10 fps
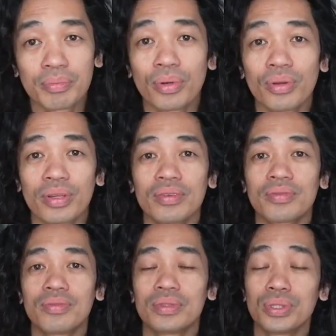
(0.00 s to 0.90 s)
important thing
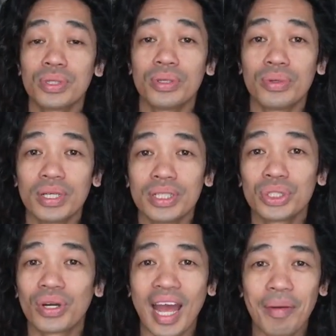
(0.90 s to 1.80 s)
to you is
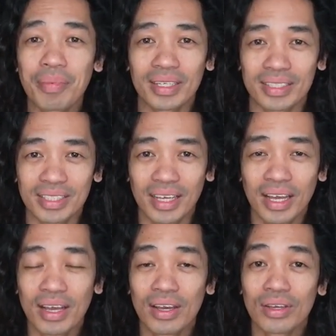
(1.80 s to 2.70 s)
your happiness.
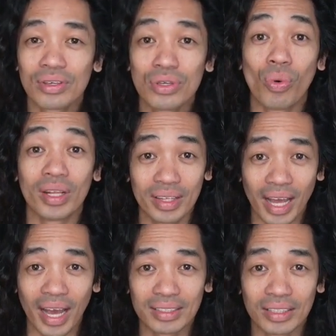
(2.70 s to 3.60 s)
You want
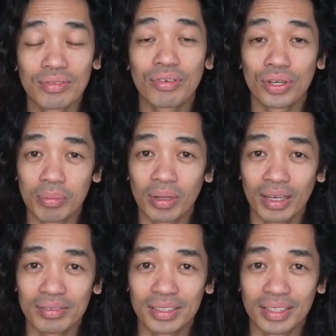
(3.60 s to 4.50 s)
that for your
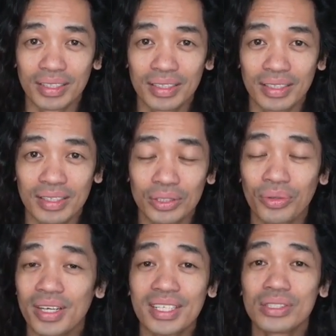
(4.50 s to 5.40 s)
beloved. So
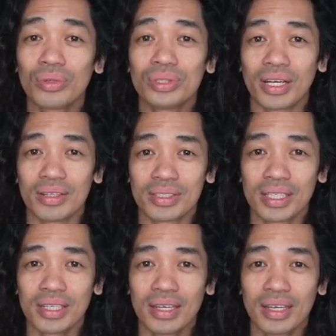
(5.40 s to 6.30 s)
there is no
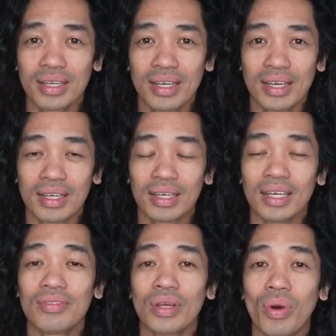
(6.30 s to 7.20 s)
jealousy.
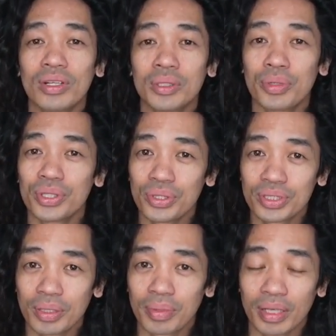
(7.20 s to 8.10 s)
If they want to pursue
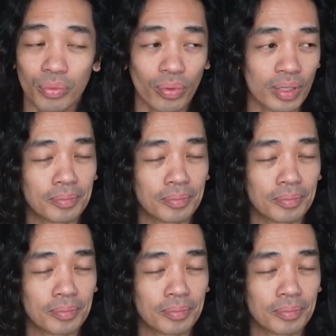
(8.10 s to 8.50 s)
something,